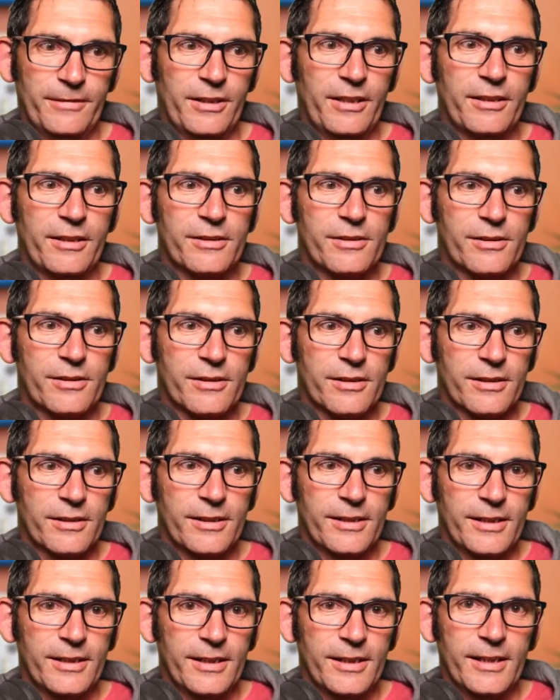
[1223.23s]
It's
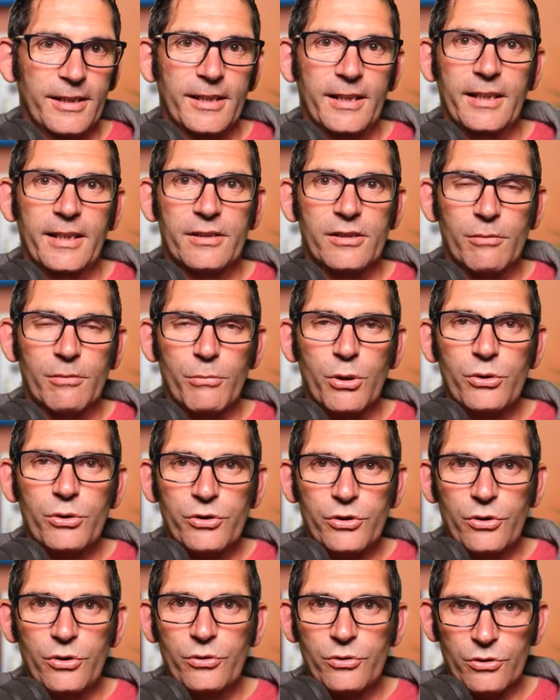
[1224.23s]
the
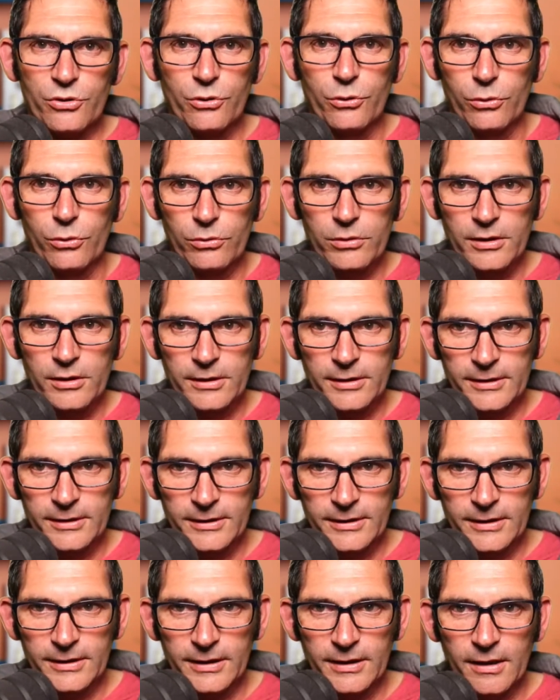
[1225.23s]
most used tool
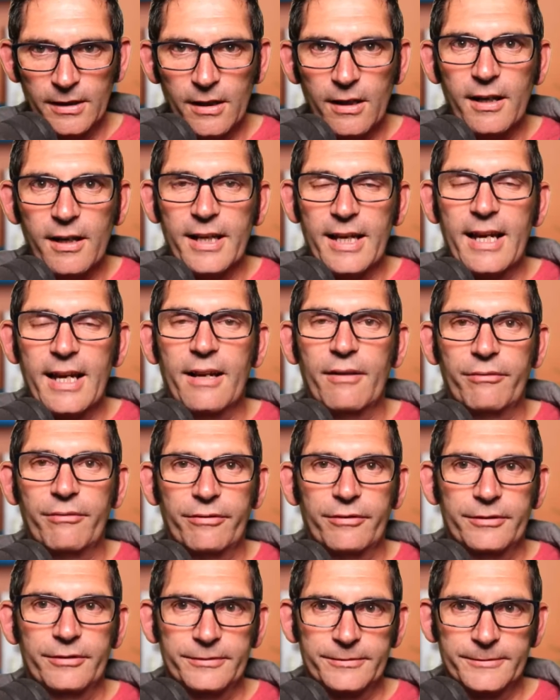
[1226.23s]
I
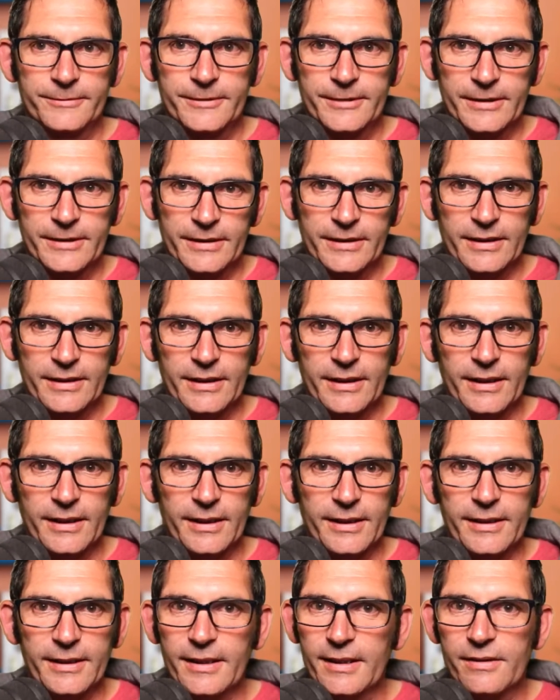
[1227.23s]
have,
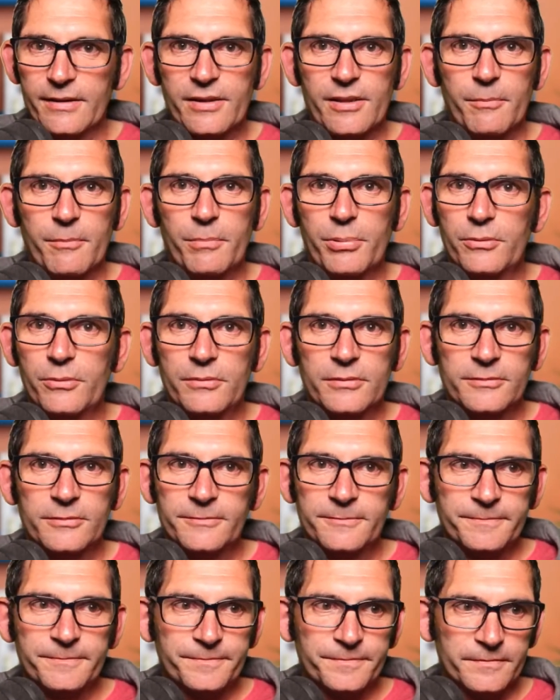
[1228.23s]
and it's simple,
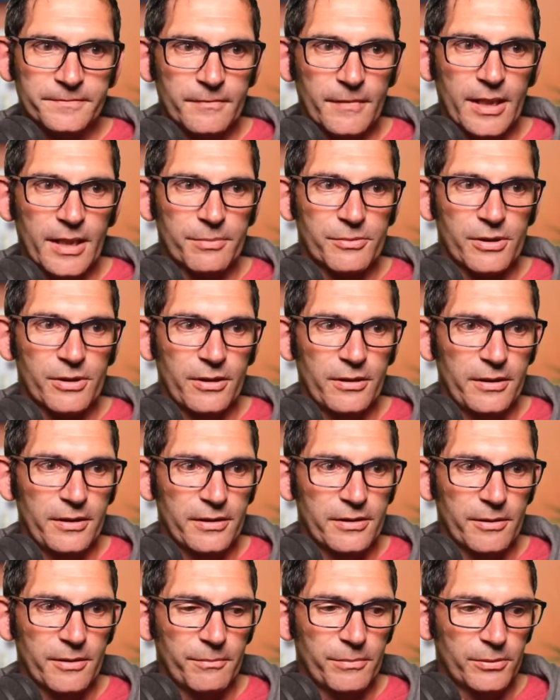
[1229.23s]

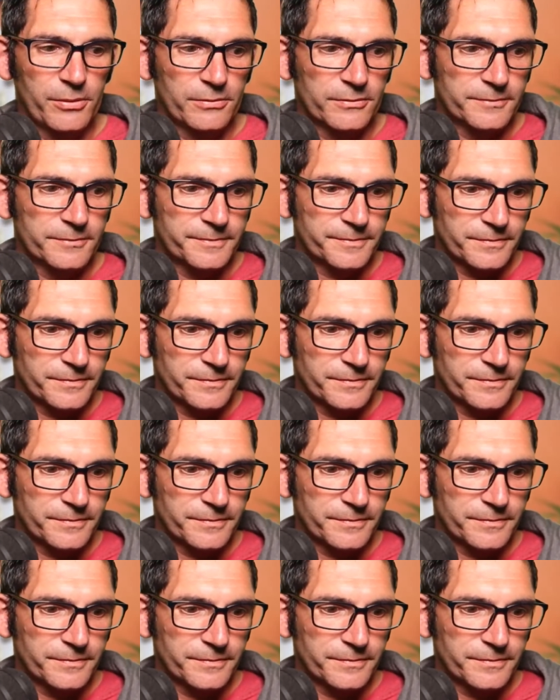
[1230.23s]
absolutely simple.